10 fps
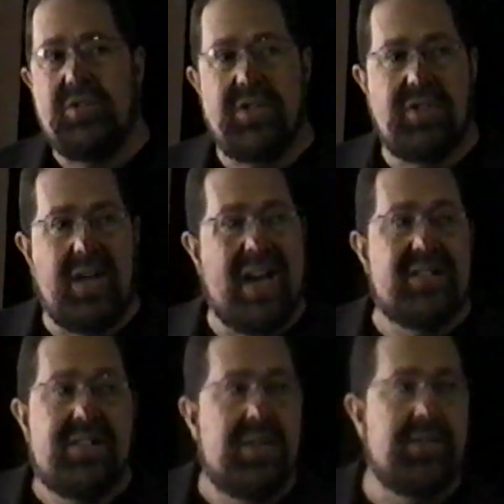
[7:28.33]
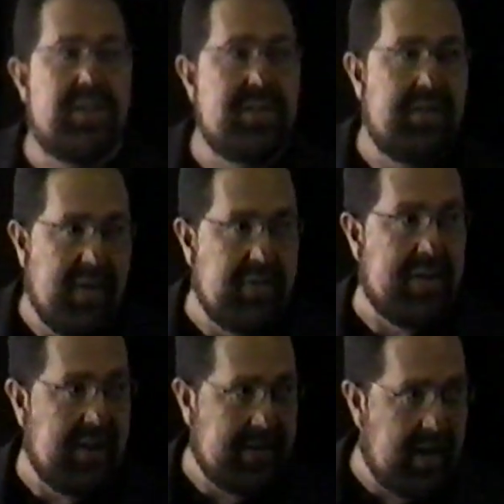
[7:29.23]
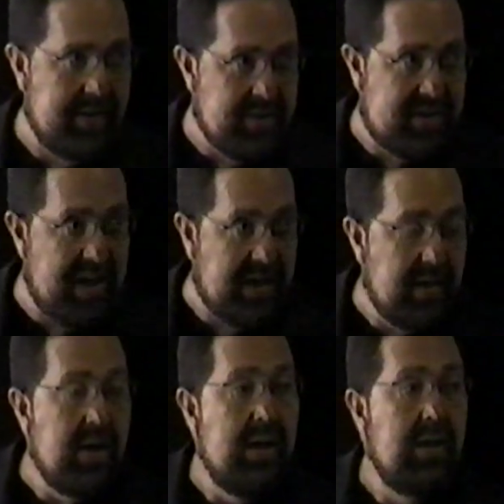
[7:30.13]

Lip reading: which is the antithesis of everything that I understand